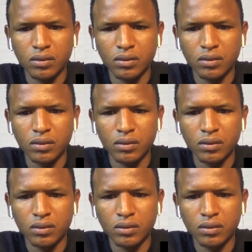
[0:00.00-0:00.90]

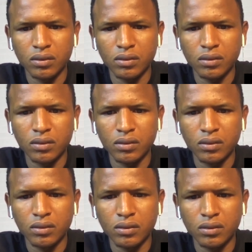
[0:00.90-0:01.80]

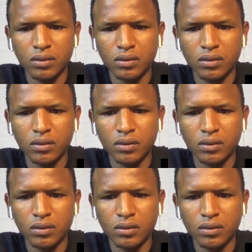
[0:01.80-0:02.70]
(silence)